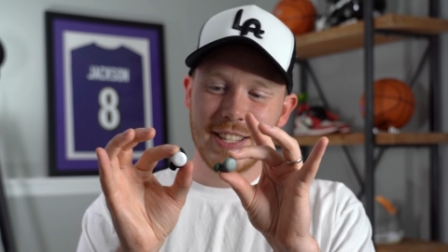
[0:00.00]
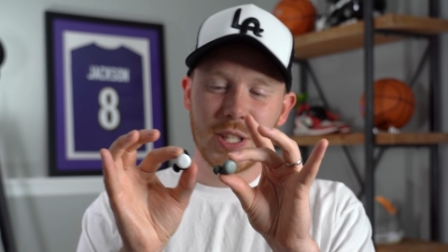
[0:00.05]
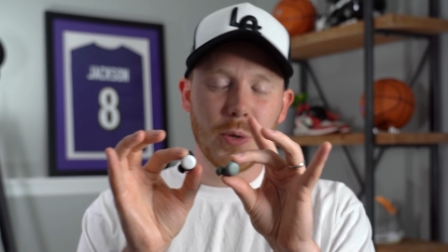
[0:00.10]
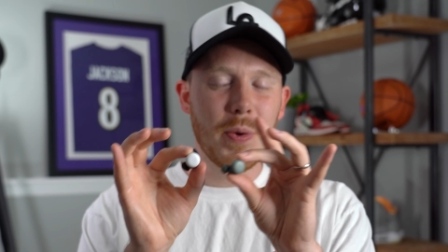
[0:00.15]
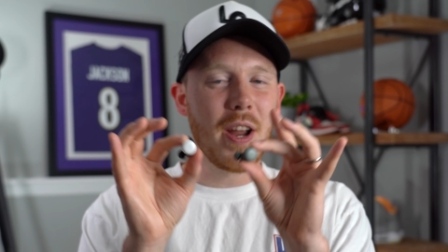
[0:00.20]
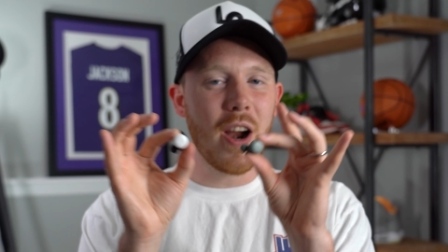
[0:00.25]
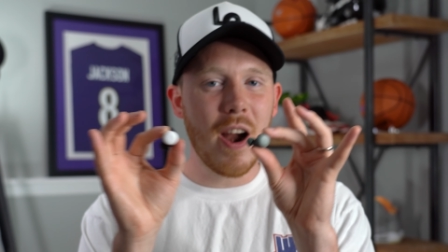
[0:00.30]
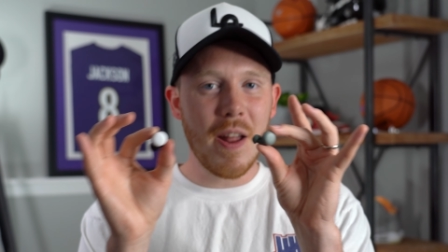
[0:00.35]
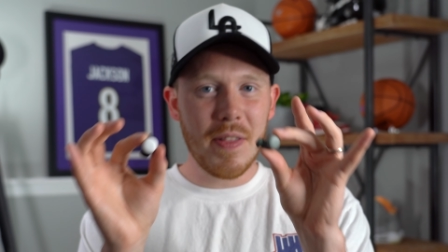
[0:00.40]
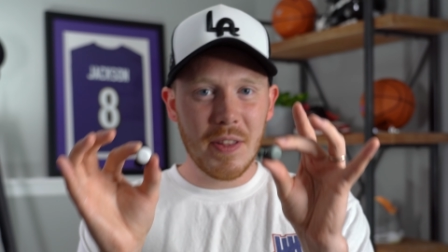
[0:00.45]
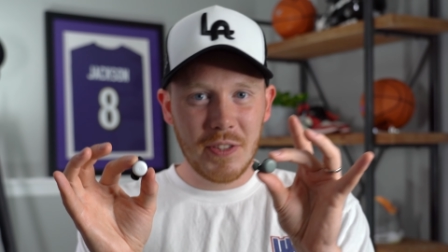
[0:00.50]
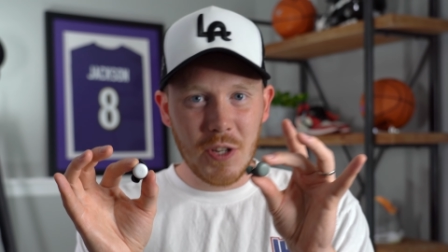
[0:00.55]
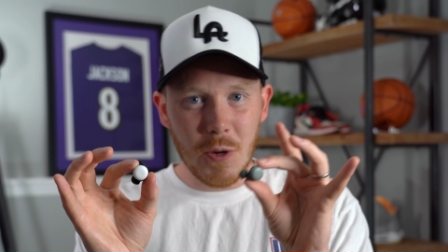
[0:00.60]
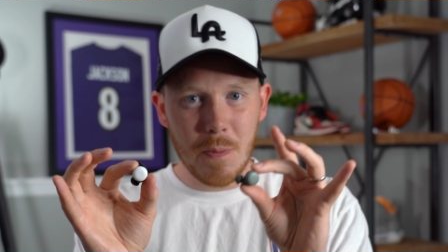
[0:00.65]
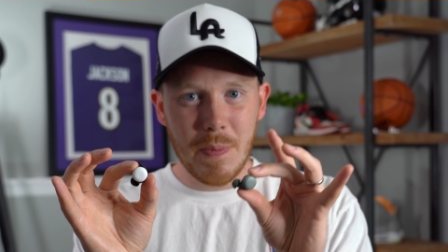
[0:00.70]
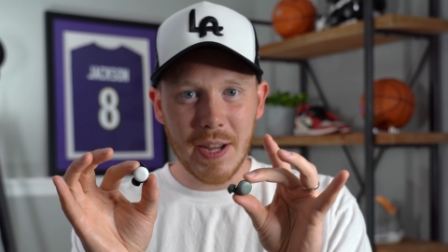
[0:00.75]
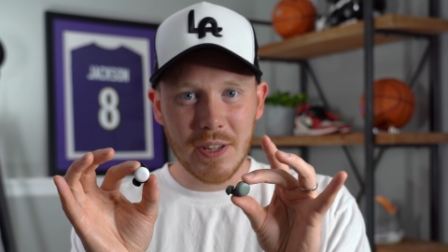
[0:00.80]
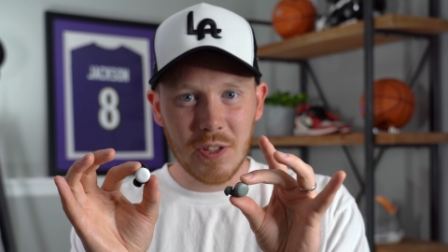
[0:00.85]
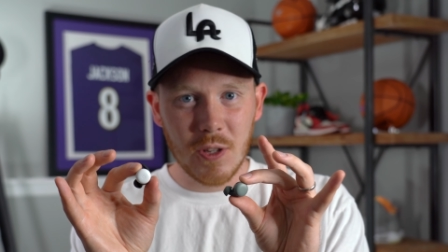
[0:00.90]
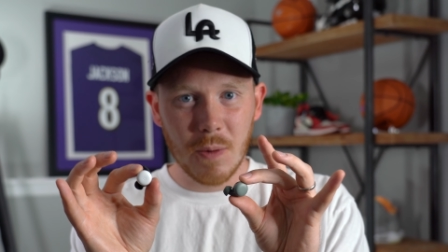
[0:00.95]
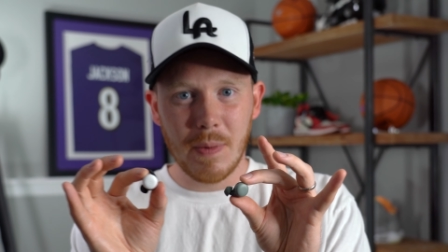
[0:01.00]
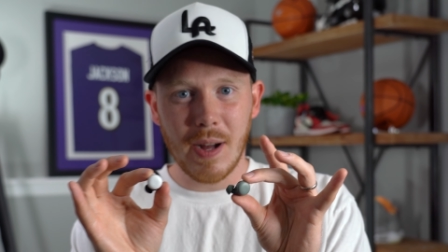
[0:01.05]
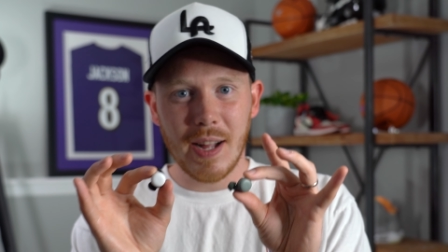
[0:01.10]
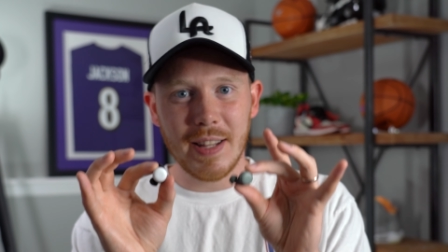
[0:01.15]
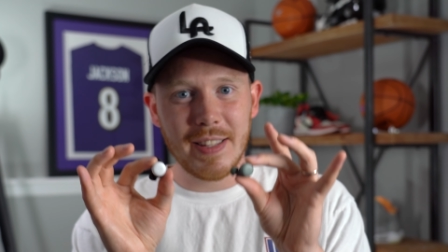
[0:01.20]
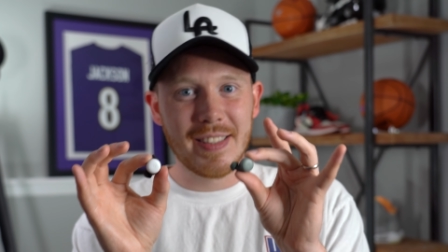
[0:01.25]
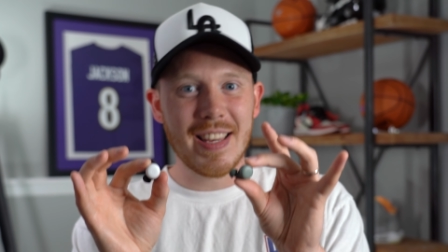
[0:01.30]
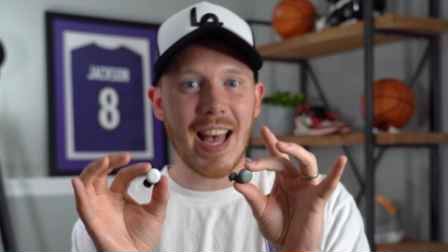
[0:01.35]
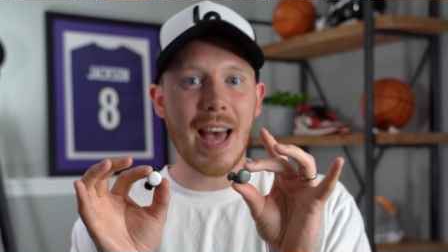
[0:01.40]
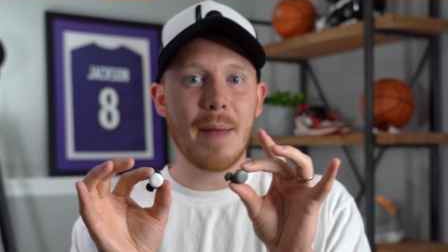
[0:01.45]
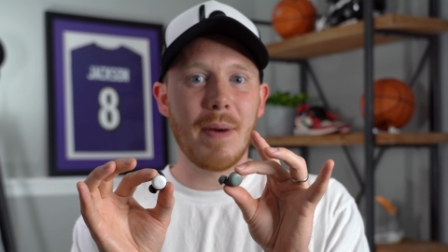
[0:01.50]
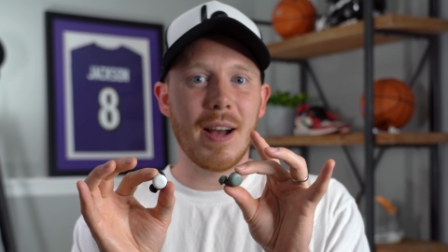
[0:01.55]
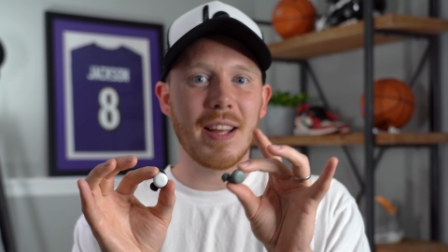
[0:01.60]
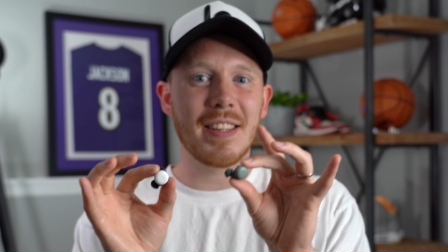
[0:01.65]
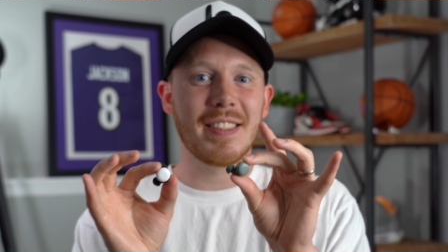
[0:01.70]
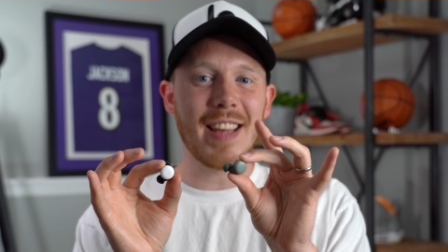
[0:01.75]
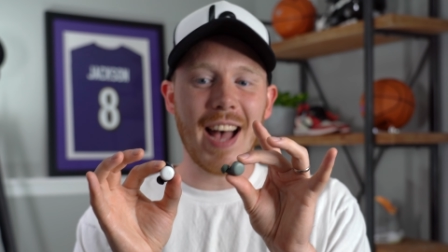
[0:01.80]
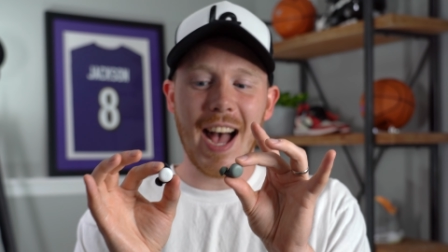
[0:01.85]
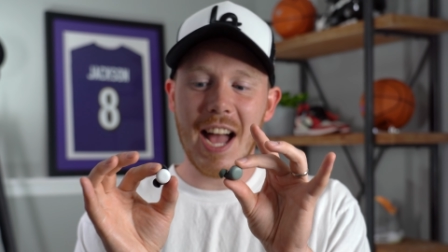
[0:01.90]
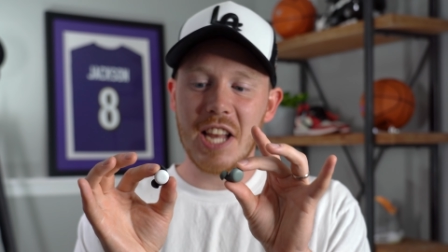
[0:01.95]
So here are the two Pixel Buds side by
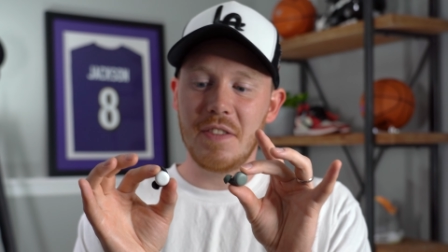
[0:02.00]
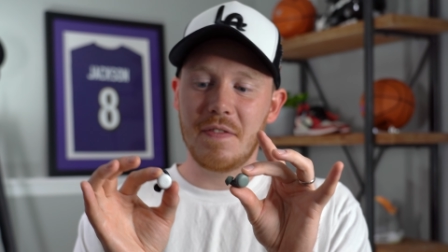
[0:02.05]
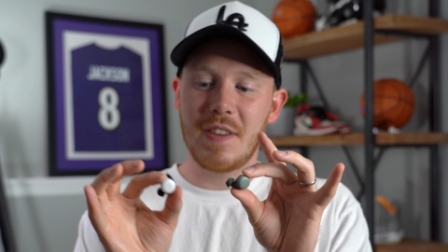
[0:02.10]
side.